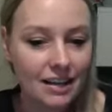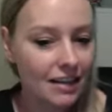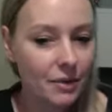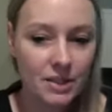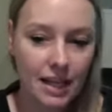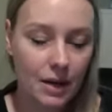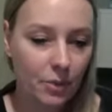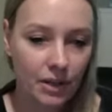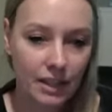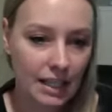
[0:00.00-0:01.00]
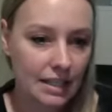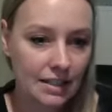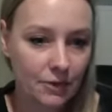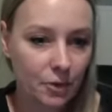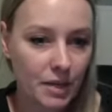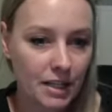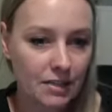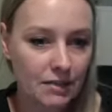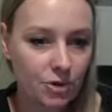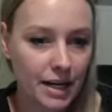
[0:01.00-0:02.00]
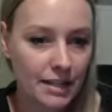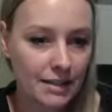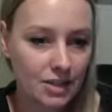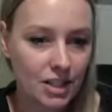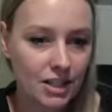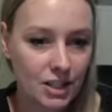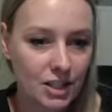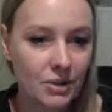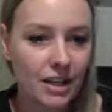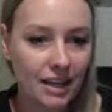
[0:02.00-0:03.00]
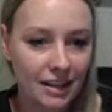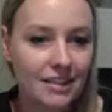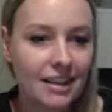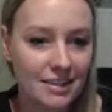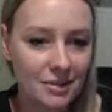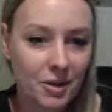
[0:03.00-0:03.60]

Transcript: was like really easy for me to transition into doing it as a